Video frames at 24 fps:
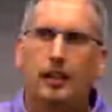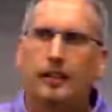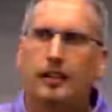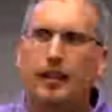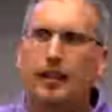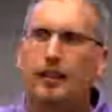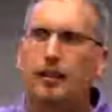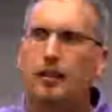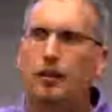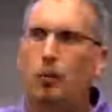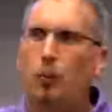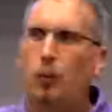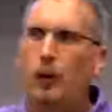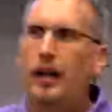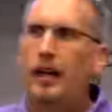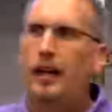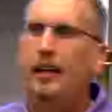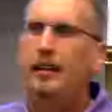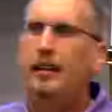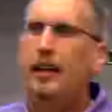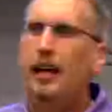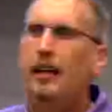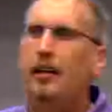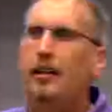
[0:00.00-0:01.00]
that the
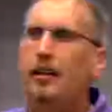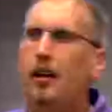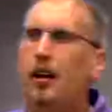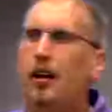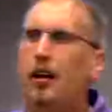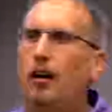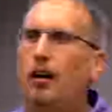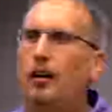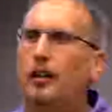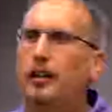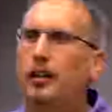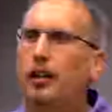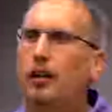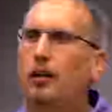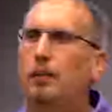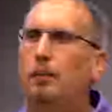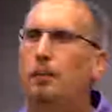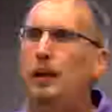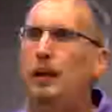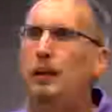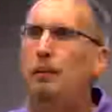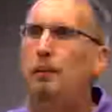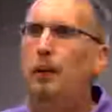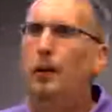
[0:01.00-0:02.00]
way that our
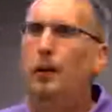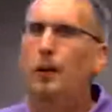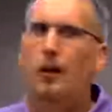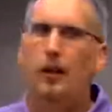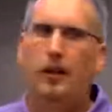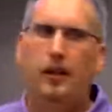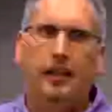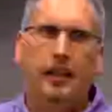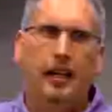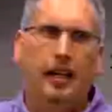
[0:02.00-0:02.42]
young people are